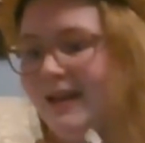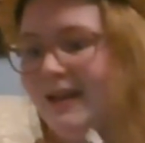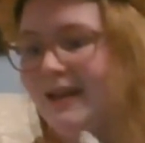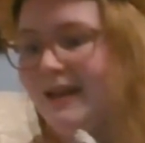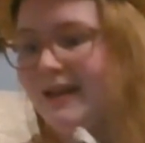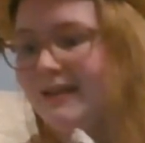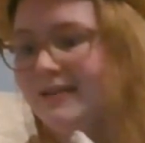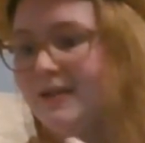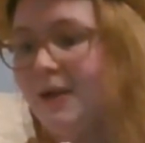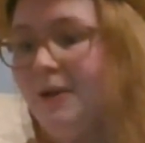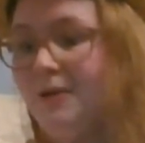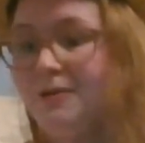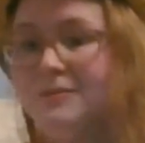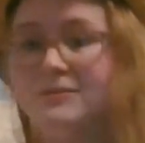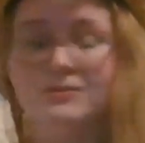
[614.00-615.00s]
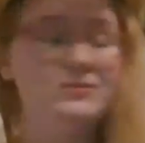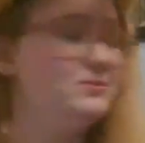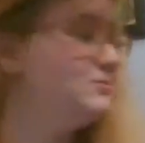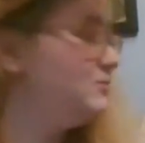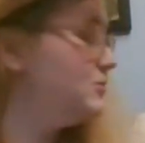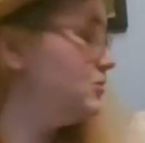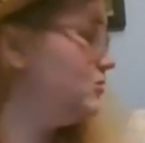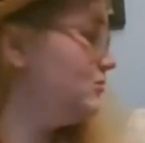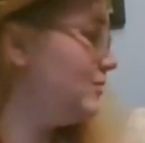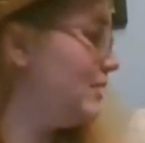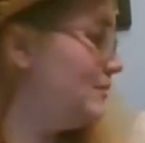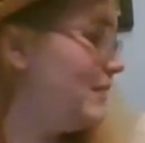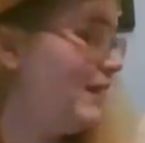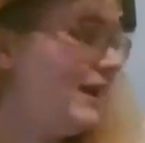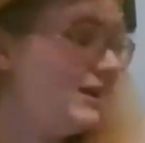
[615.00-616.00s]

And oh, shoot, am